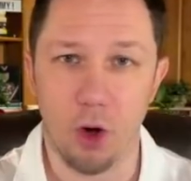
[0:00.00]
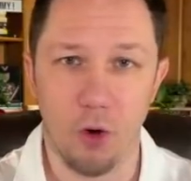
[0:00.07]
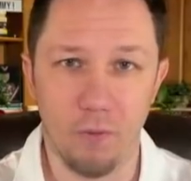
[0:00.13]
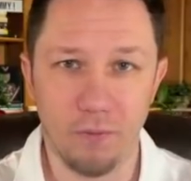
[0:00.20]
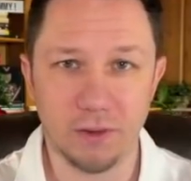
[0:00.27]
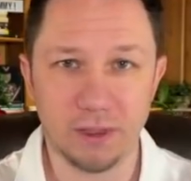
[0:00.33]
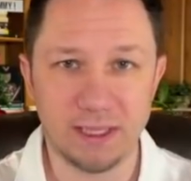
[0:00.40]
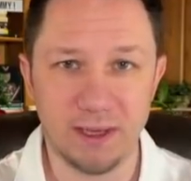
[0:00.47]

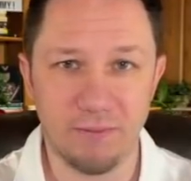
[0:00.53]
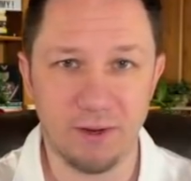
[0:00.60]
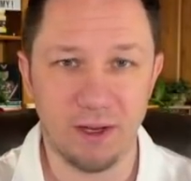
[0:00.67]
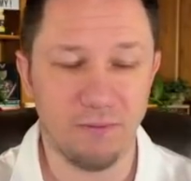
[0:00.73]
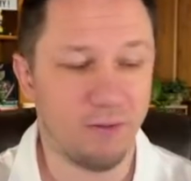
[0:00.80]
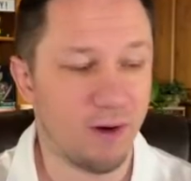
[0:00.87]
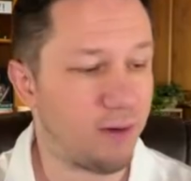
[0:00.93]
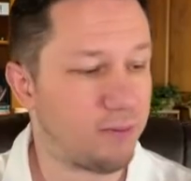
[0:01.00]
over
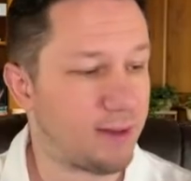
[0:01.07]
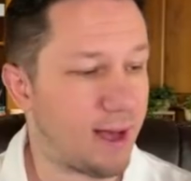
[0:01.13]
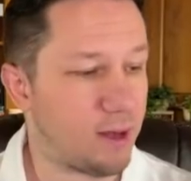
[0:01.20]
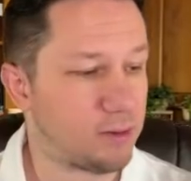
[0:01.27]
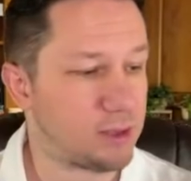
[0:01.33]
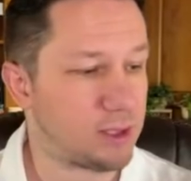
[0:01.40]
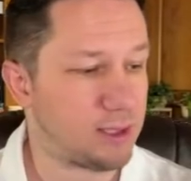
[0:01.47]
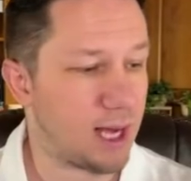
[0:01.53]

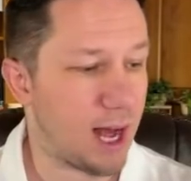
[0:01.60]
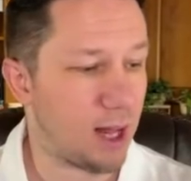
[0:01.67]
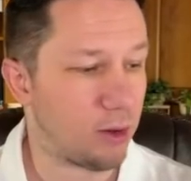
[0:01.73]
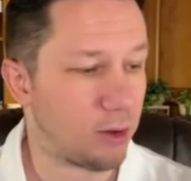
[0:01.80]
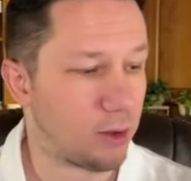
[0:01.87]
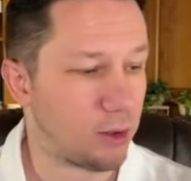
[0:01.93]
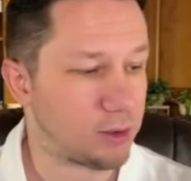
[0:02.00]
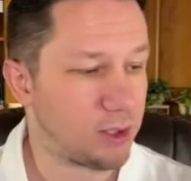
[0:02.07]

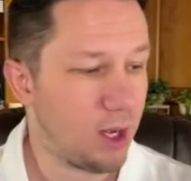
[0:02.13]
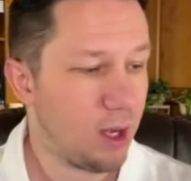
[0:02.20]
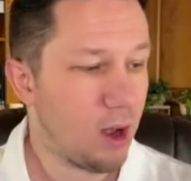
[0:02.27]
$75,000